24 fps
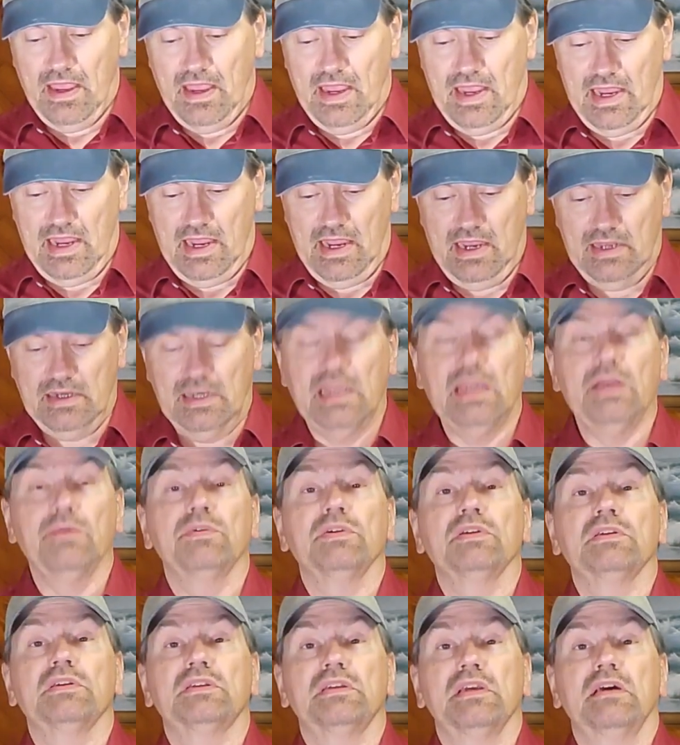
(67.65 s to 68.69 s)
And he
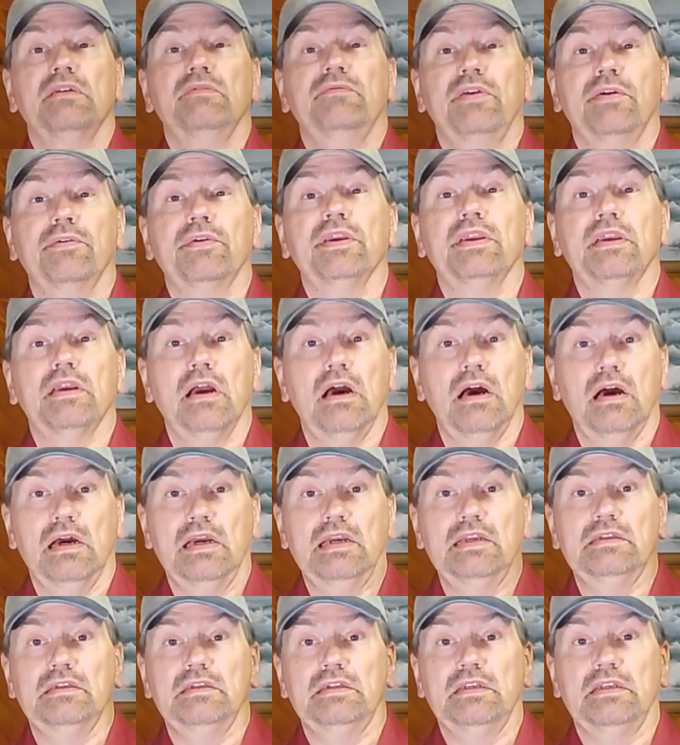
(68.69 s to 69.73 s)
was very
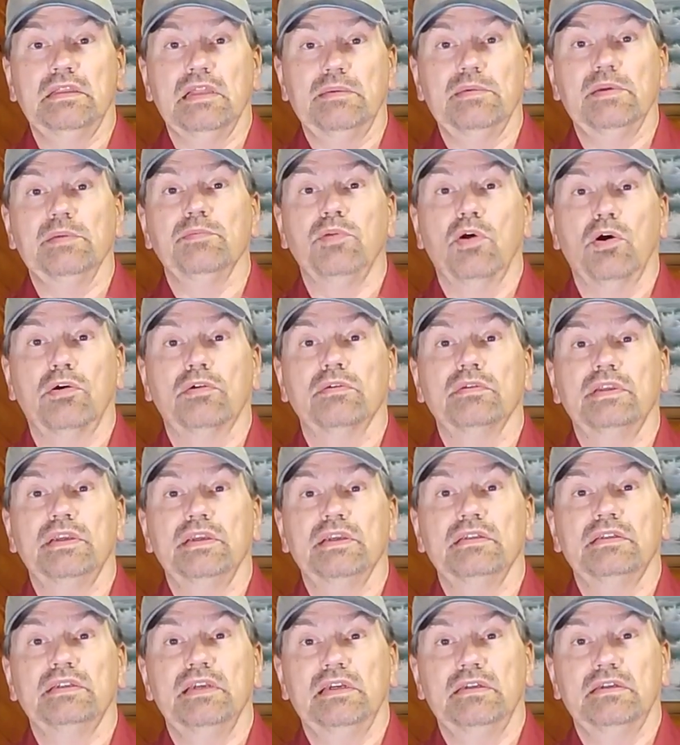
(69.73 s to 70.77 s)
kind, and he let me borrow the
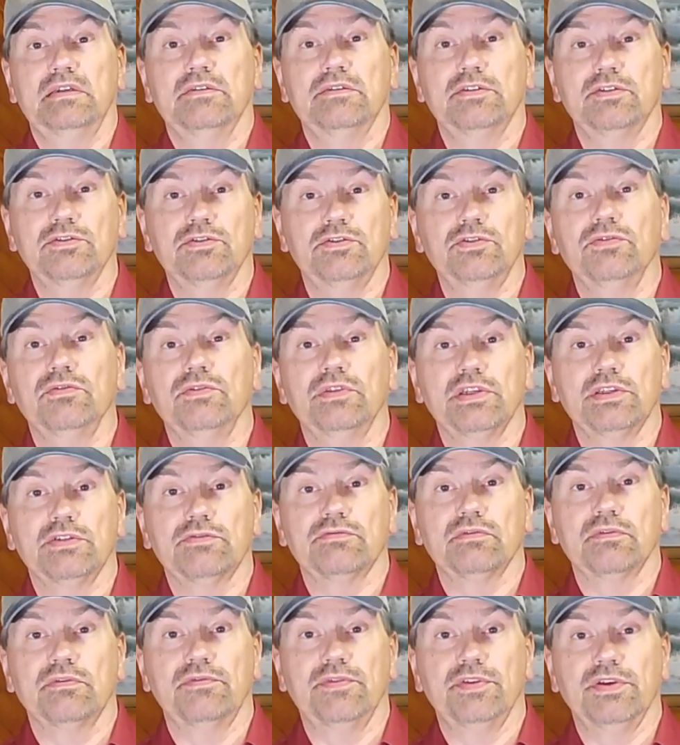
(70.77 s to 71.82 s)
antenna to do
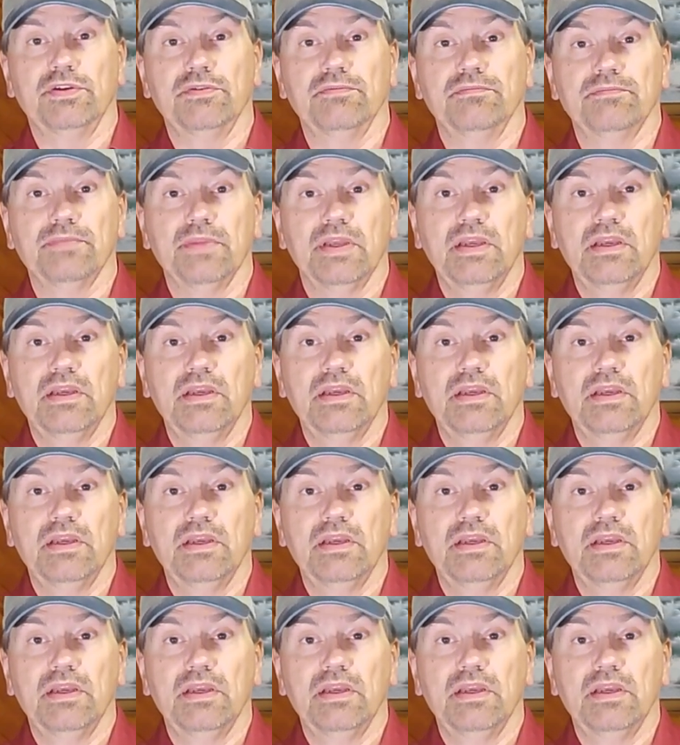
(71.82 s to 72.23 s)
this review.